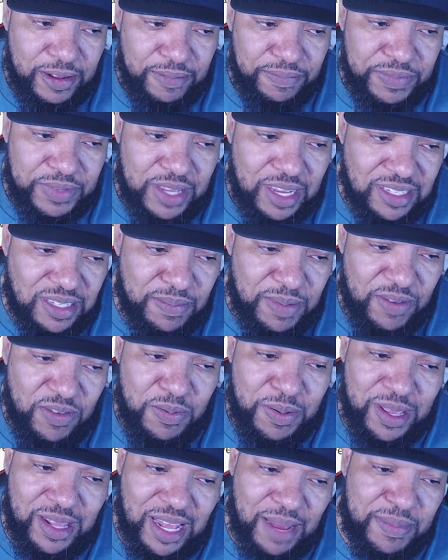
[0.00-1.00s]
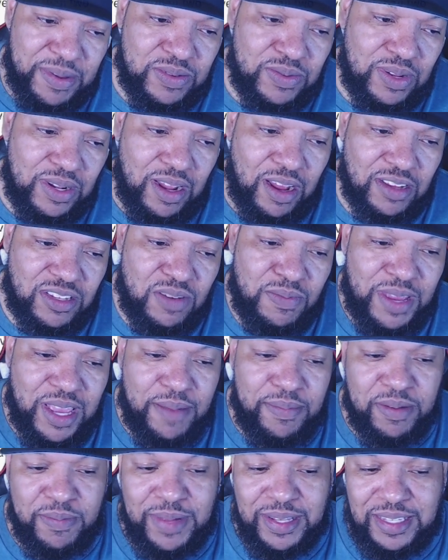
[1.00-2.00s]
Custom PvP lobbies will also be
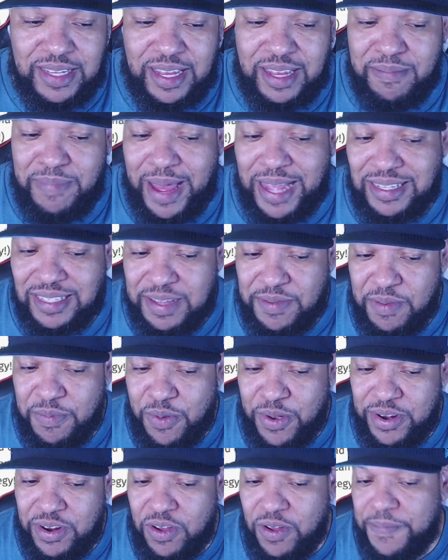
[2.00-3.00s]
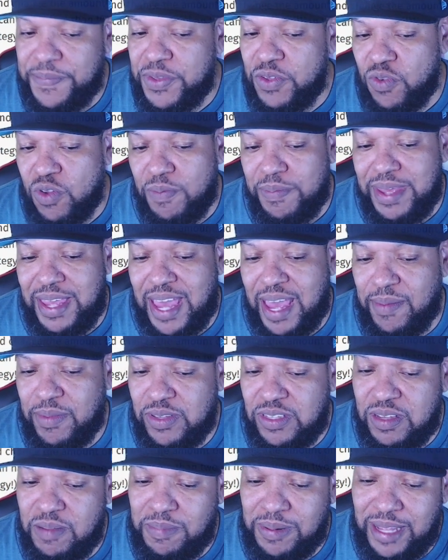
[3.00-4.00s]
implemented in patch 7.0. You will be able
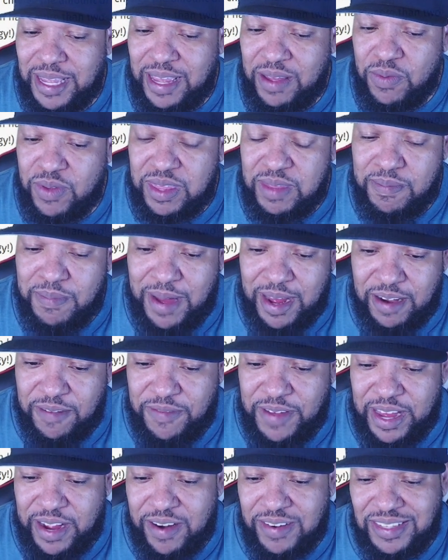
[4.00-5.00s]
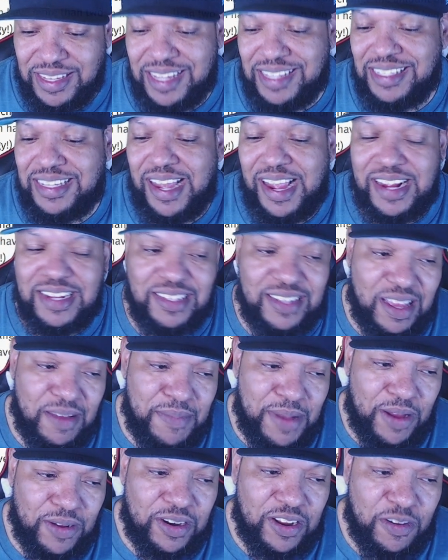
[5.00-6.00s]
to play with modifiers and change the
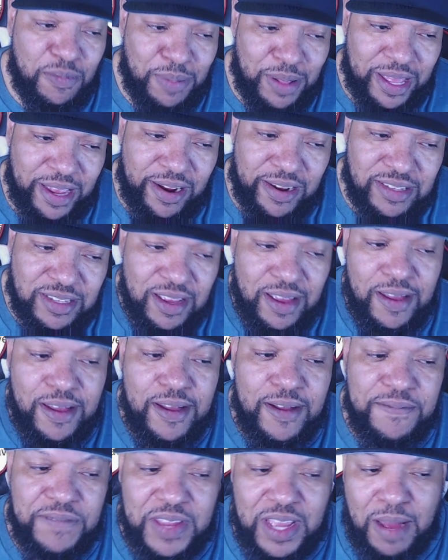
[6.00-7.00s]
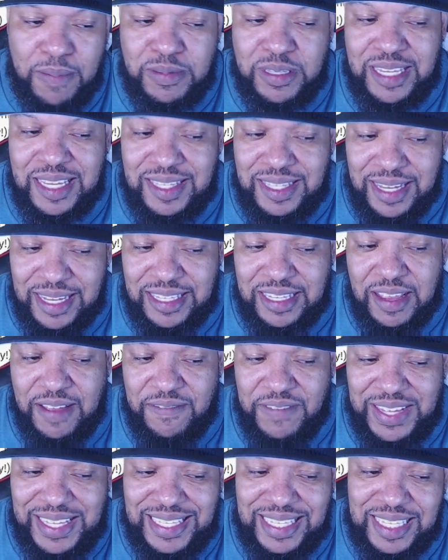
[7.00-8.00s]
amount of players up to
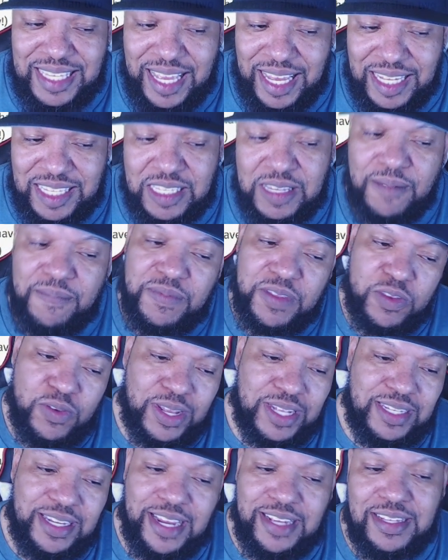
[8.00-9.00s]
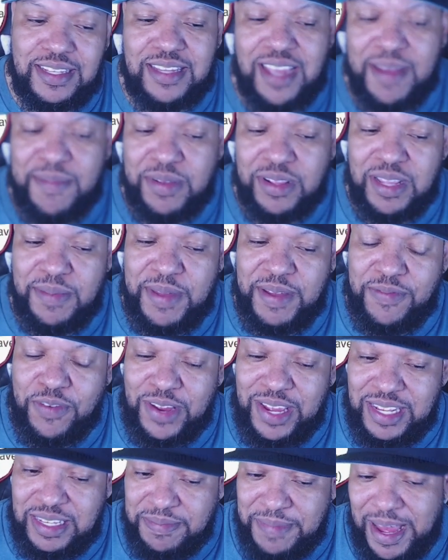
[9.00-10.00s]
6v6. You can change the timer limit for
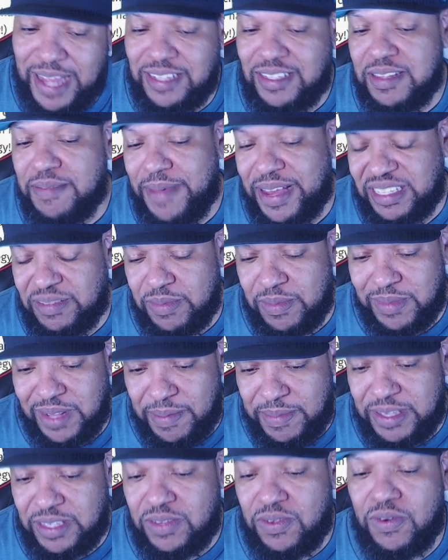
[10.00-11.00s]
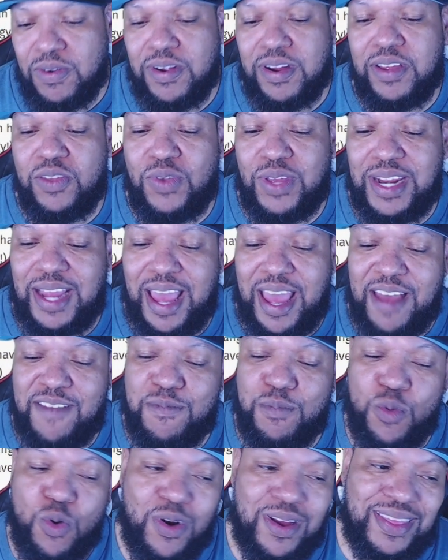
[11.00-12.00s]
each match, the maximum limit score. You can have
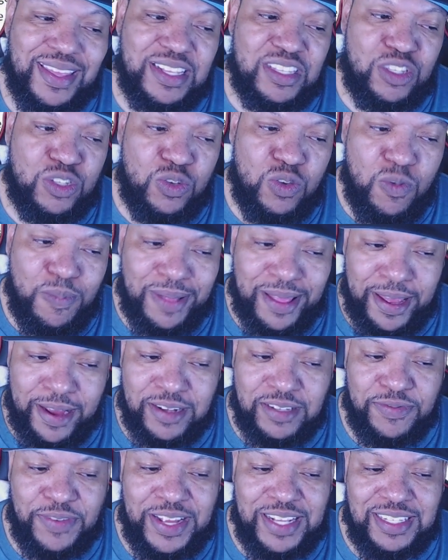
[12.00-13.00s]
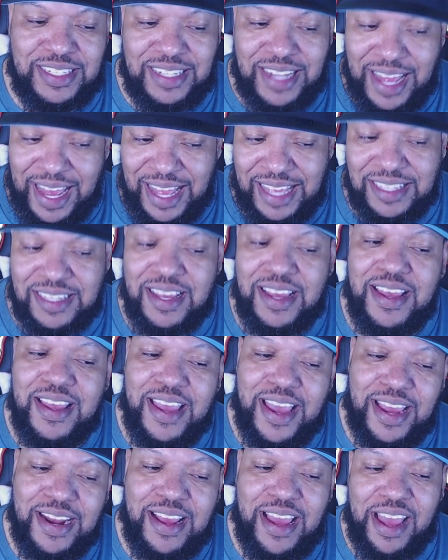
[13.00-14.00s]
more than 2 players for each class
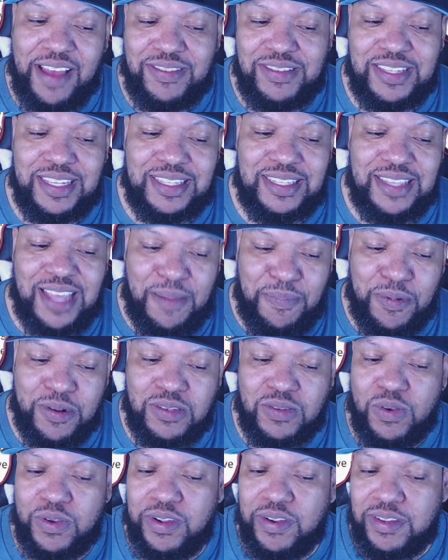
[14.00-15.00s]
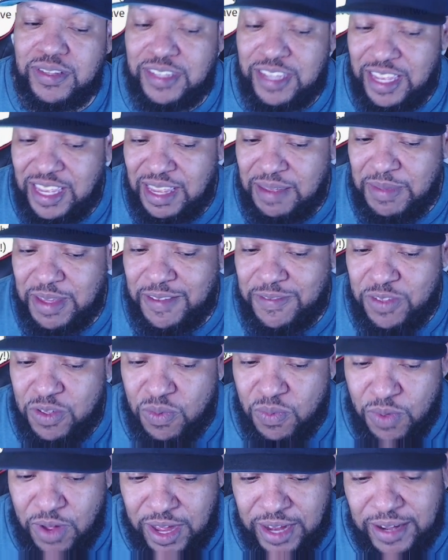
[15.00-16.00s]
and have 6 snipers on your team if you
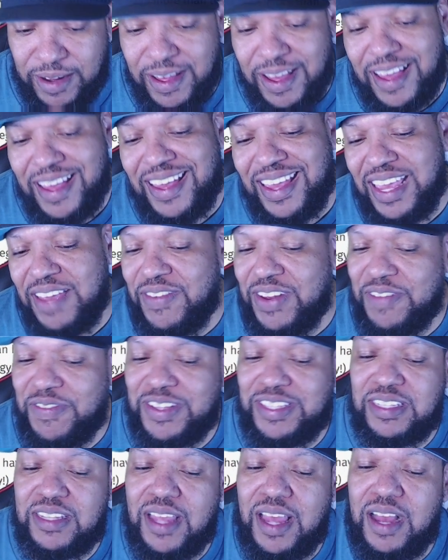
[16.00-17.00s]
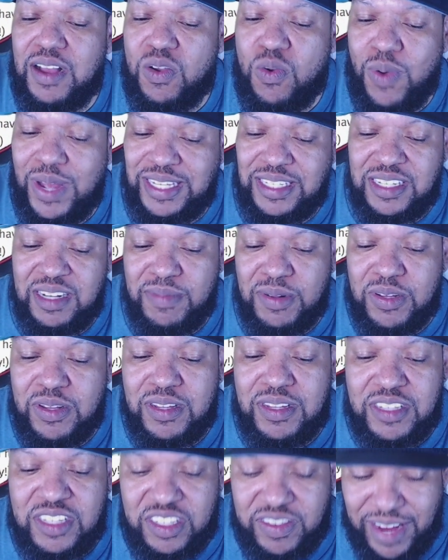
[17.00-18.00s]
want, even if it's a questionable
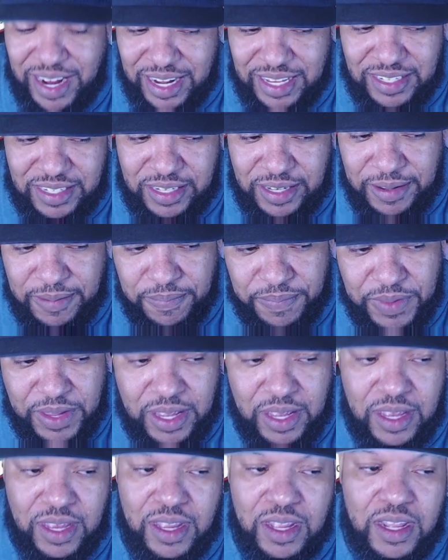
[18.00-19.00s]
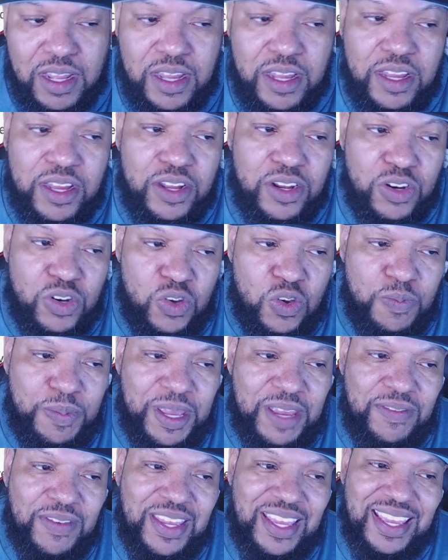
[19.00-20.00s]
strategy. New
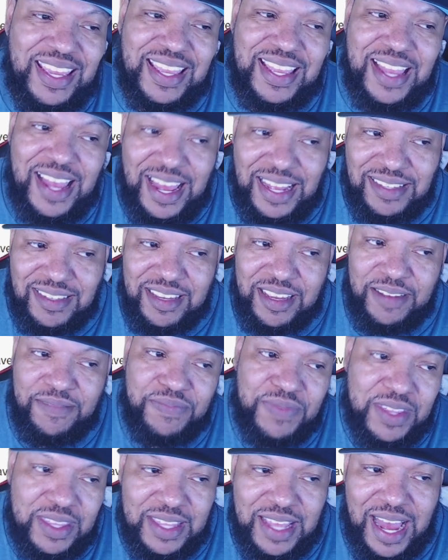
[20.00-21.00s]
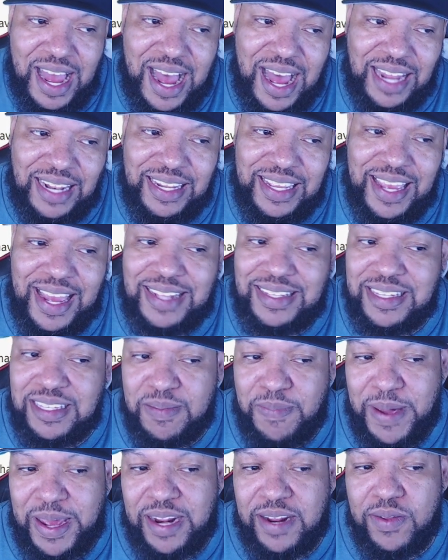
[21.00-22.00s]
PvE content, the hotly
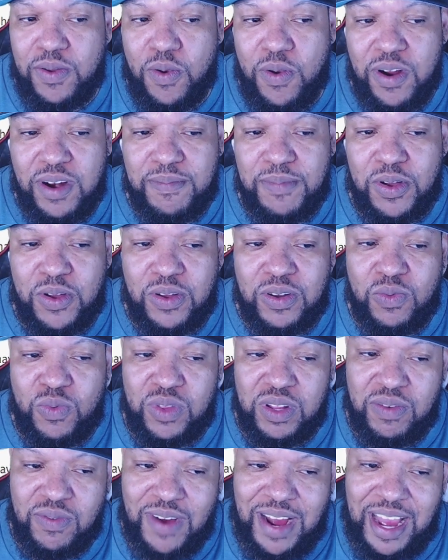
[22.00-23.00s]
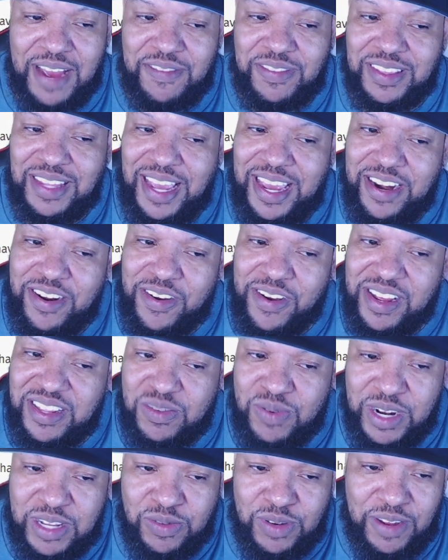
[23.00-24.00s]
anticipated Horde mode, will arrive later in
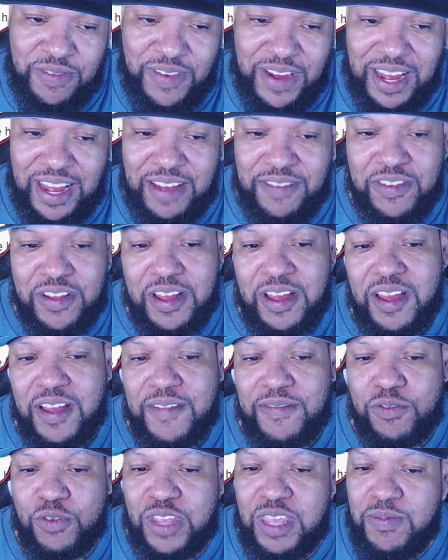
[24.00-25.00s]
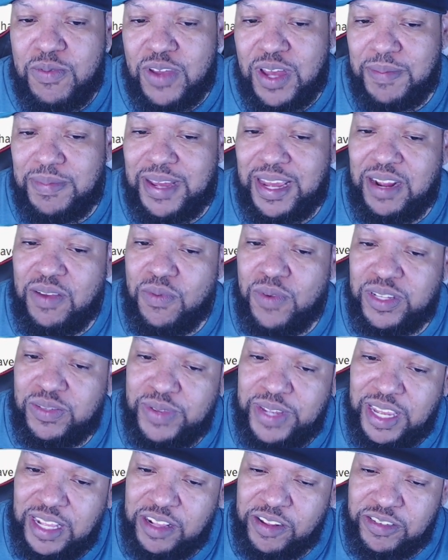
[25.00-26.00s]
2025. We'll keep you updated once we
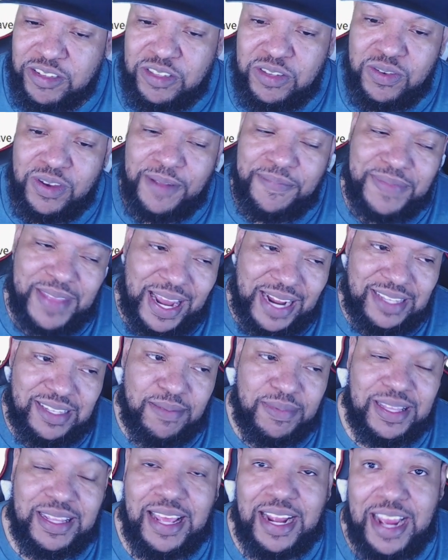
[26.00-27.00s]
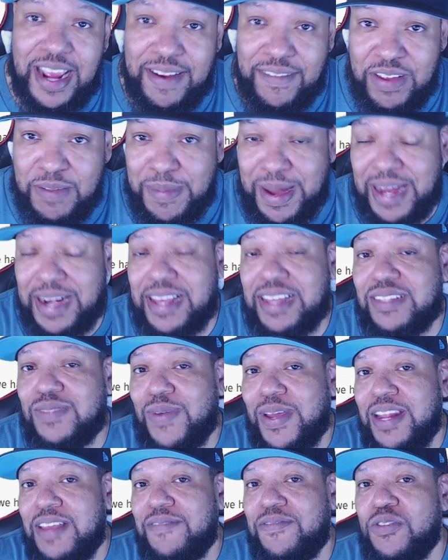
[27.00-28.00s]
get closer to it. That is something that everybody is
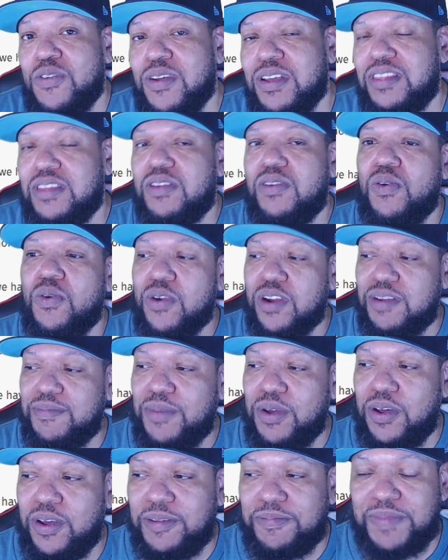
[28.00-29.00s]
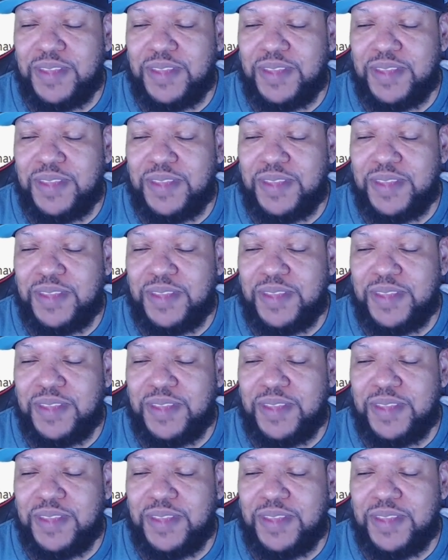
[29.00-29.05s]
waiting for, the Horde mode.